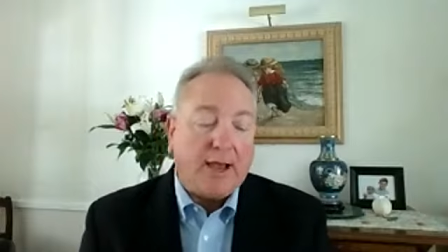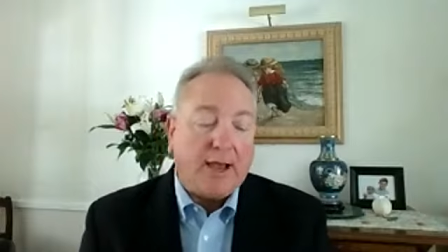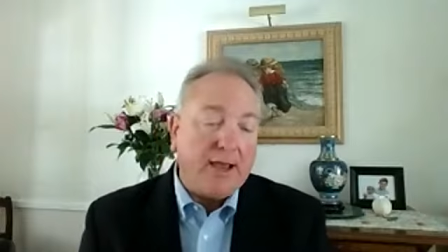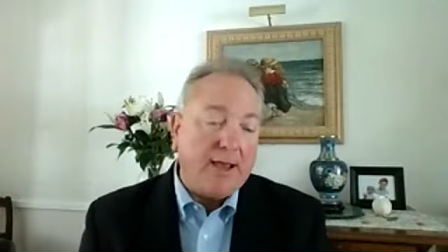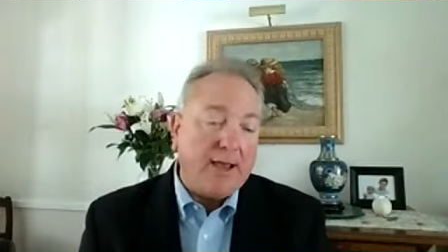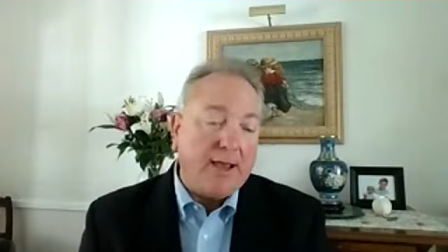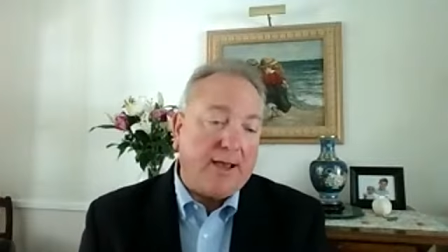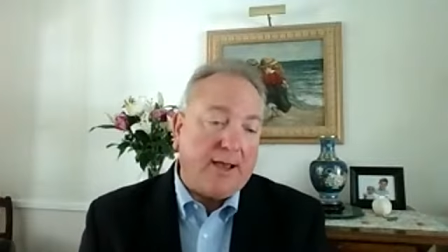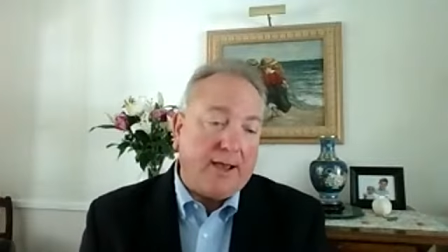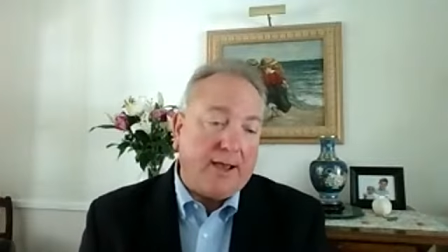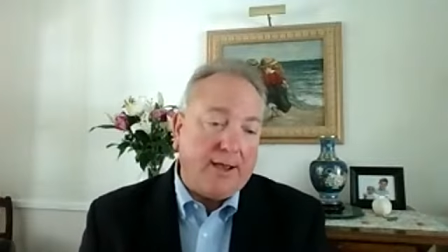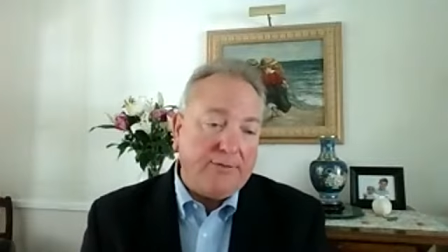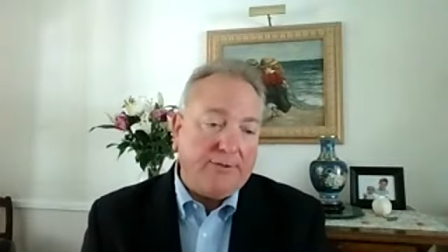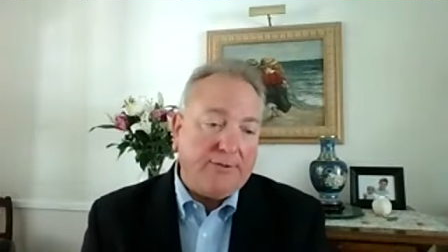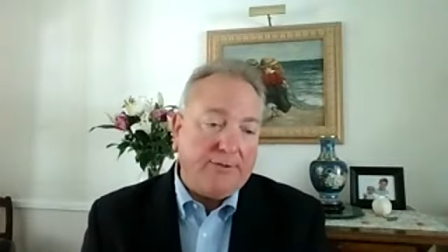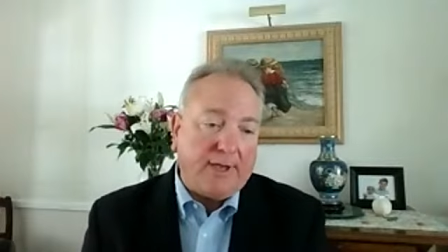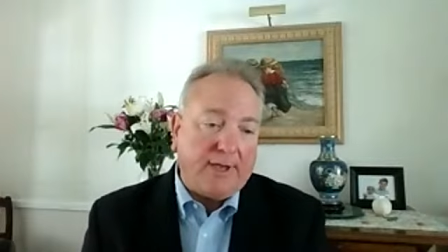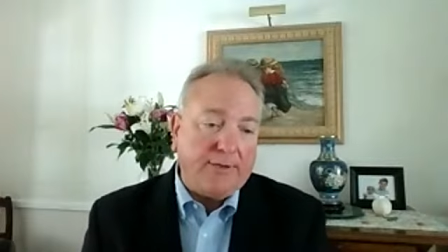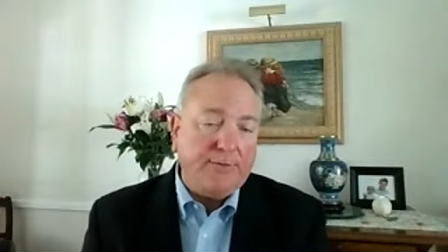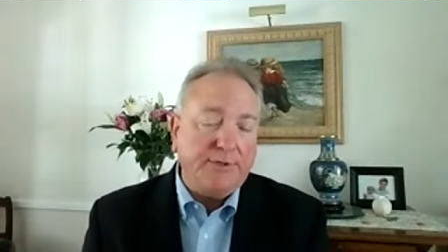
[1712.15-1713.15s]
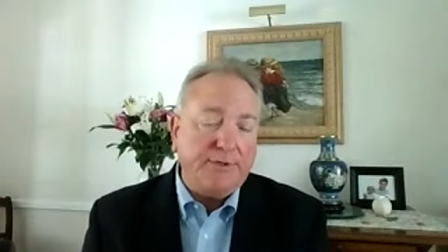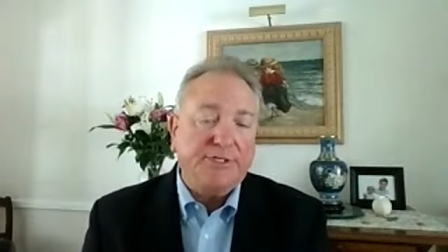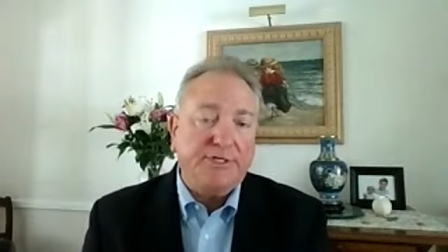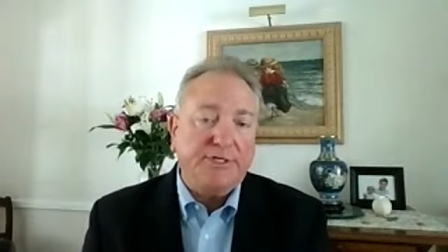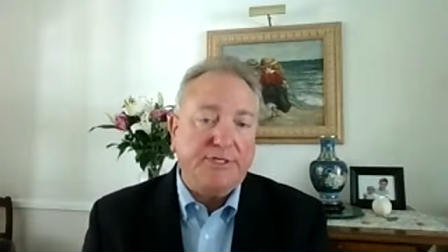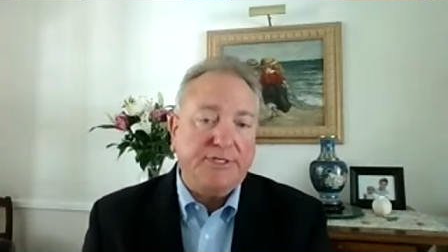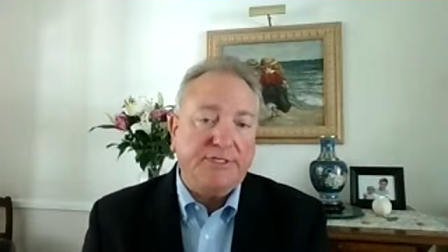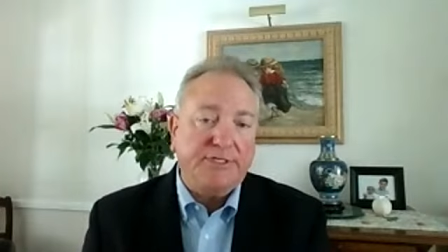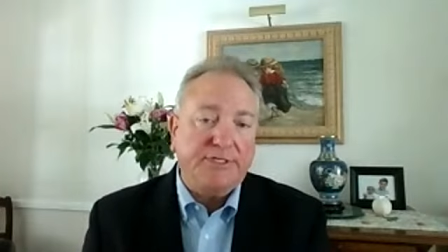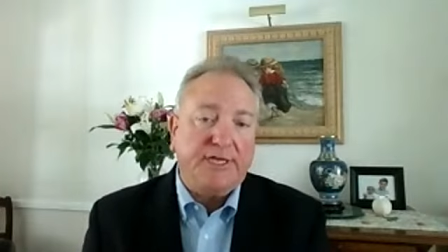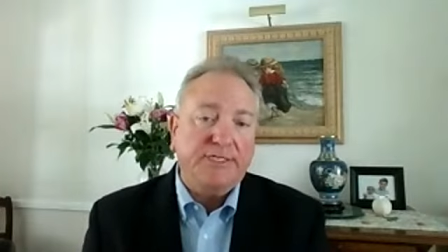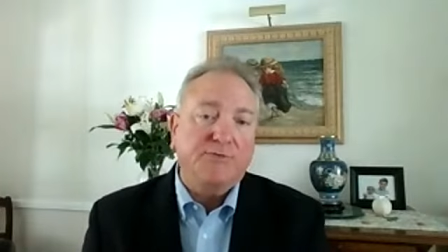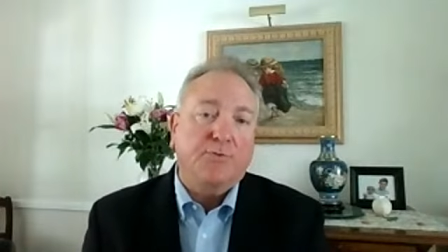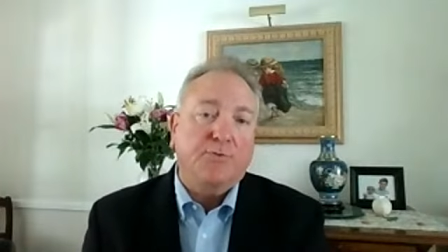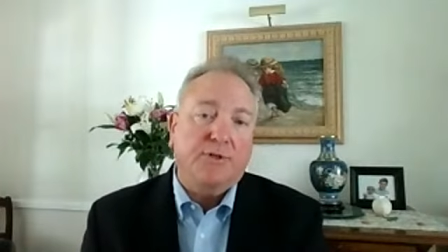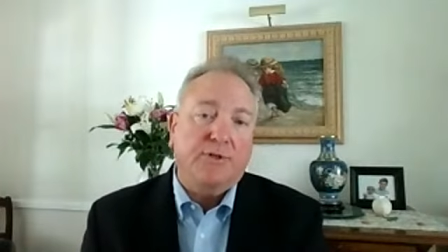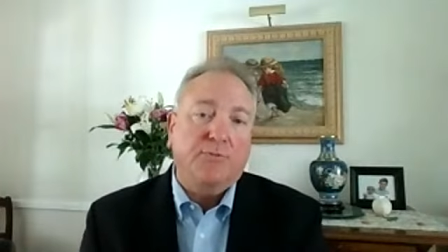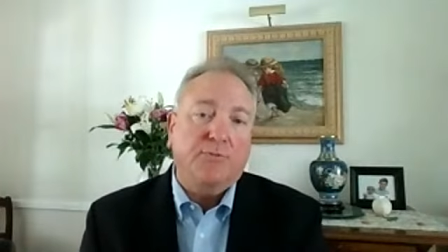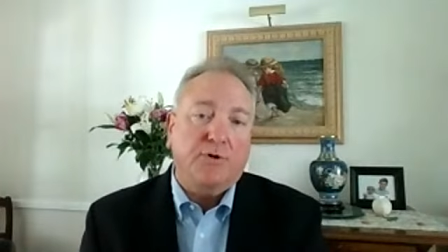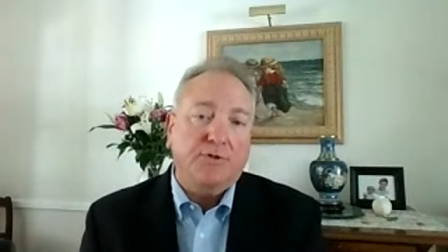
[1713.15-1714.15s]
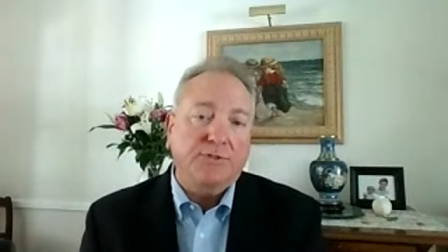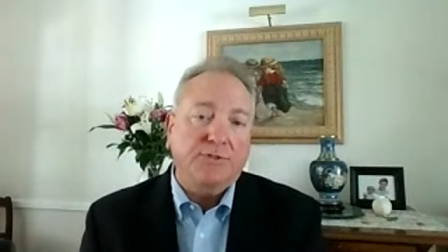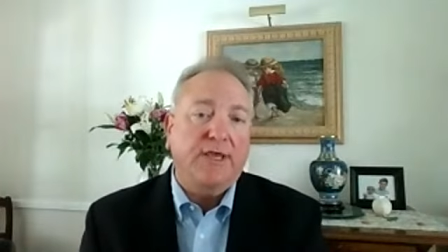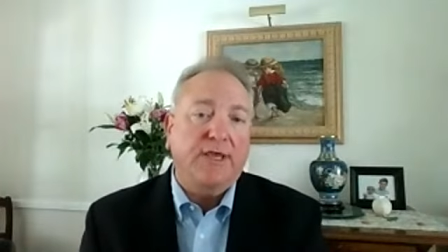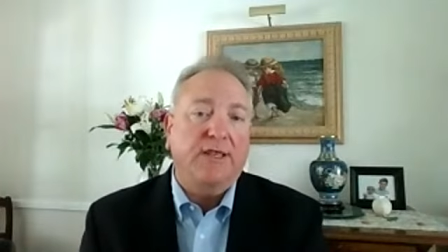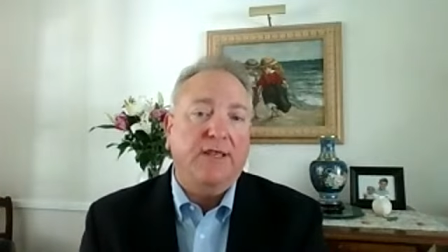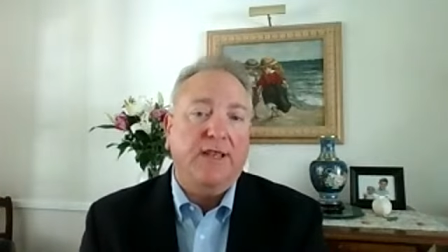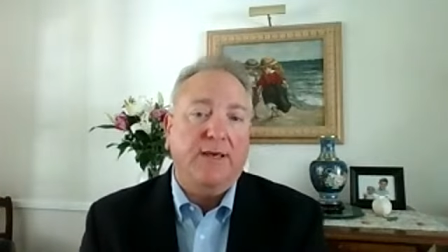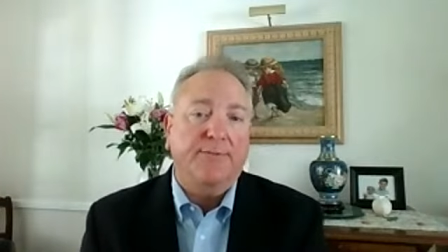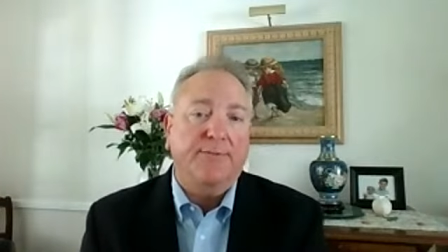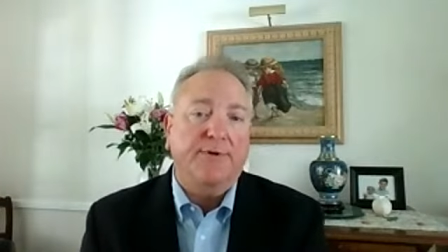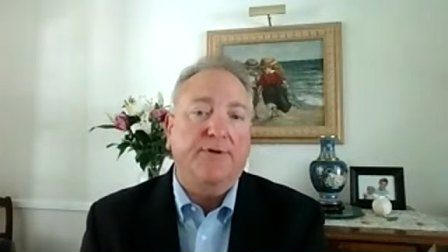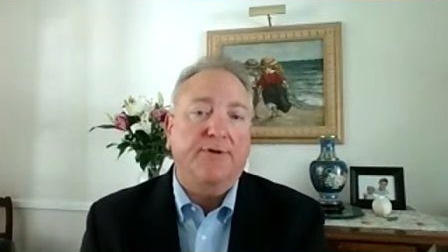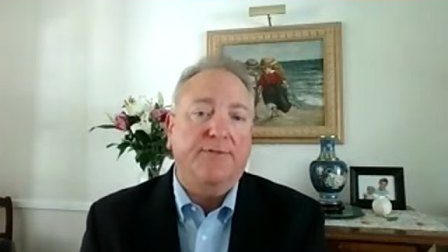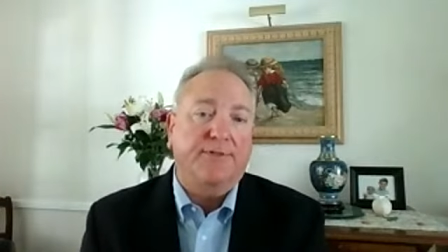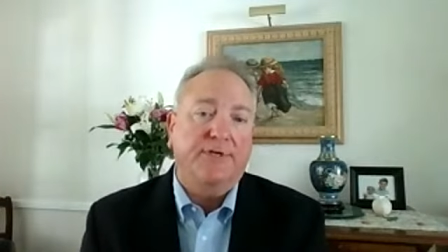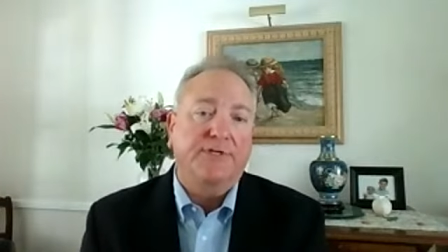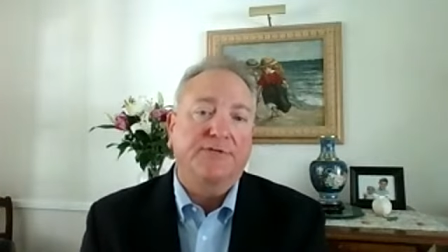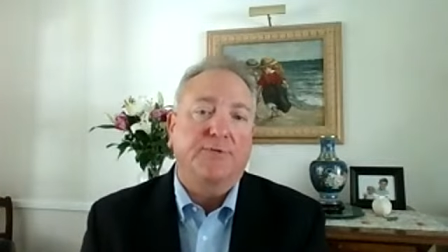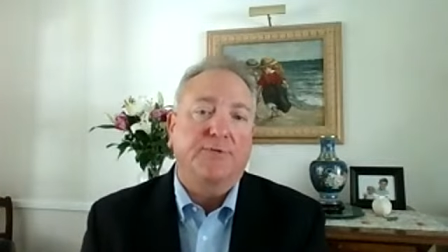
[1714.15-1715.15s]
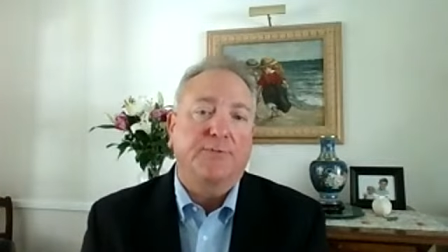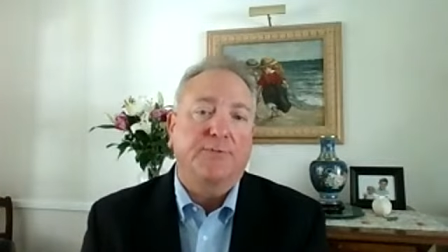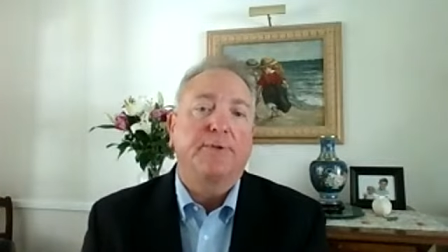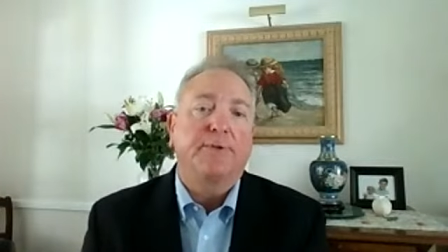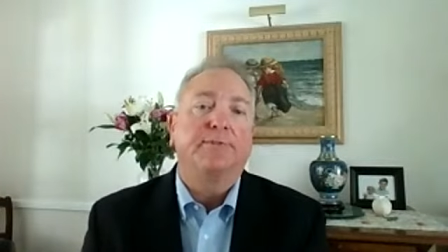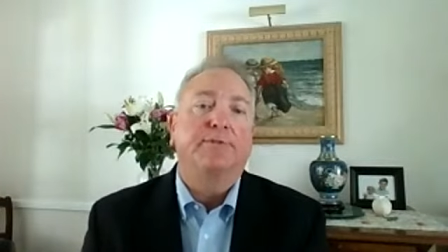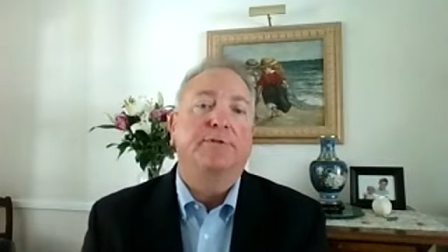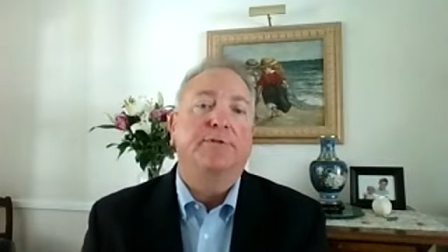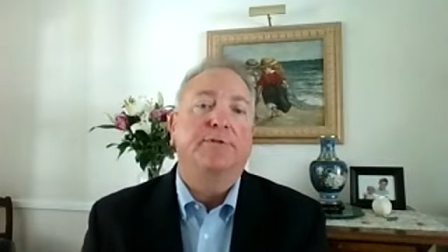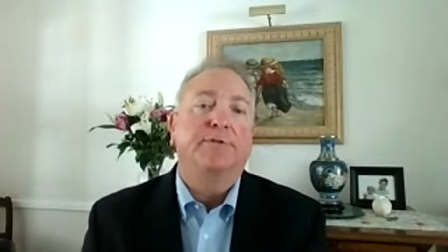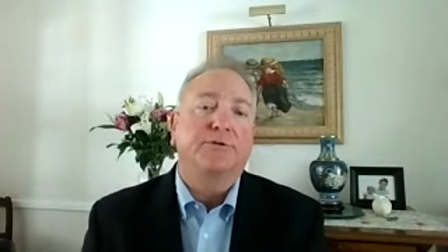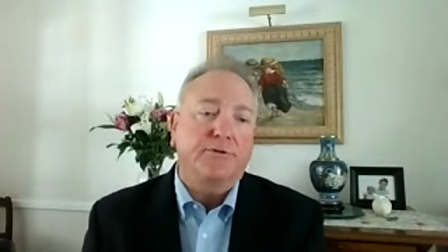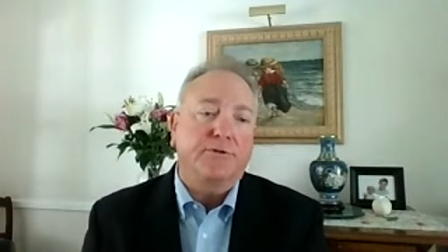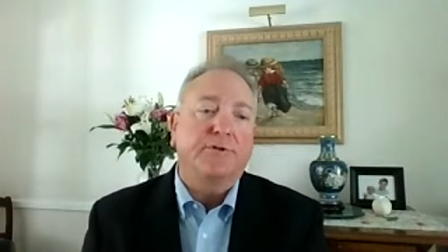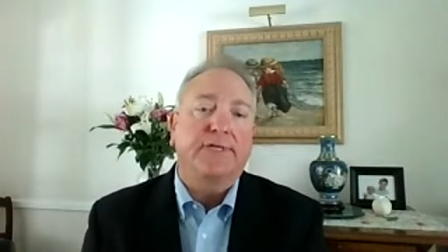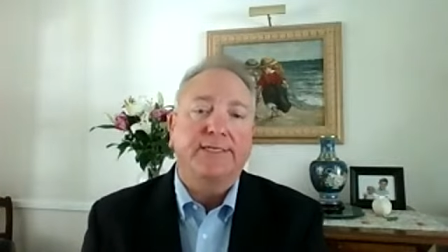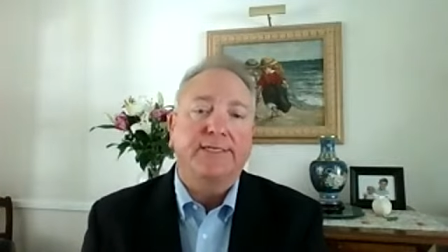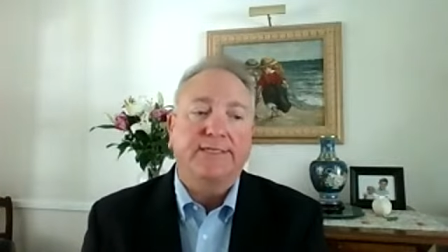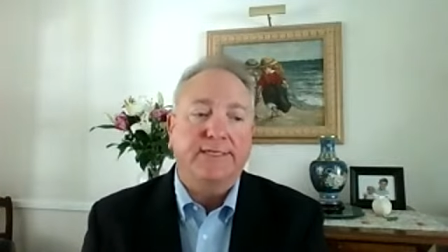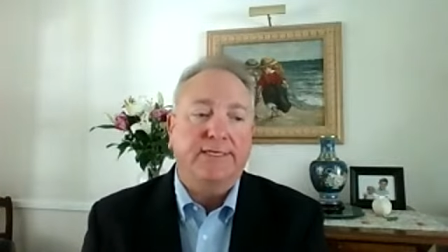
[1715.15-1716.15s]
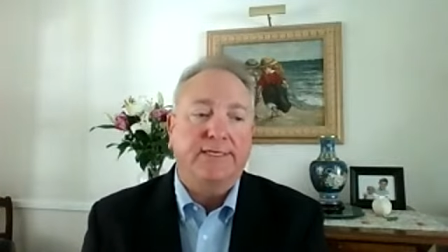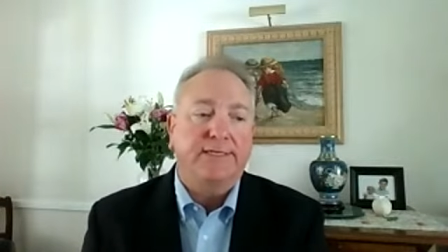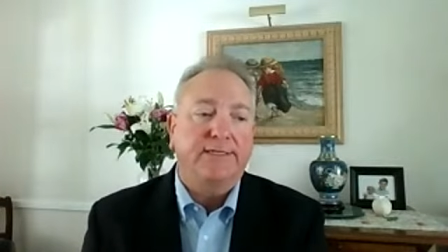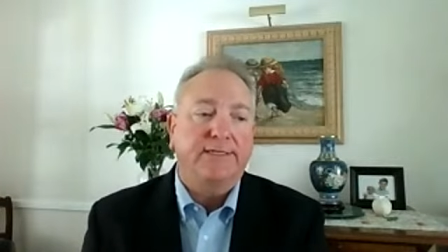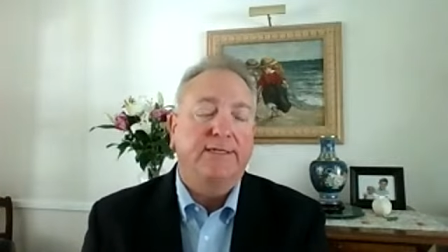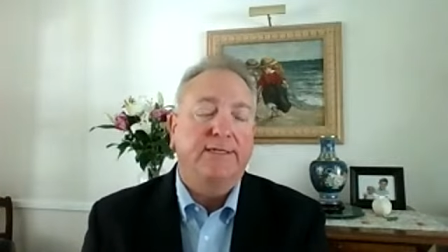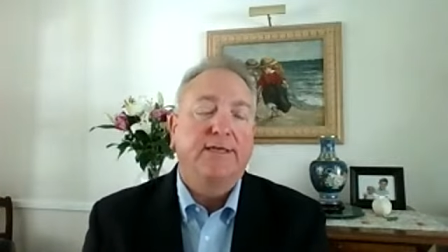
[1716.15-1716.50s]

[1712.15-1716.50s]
I, I, I would suggest one of the most economical things for people to do is go to LinkedIn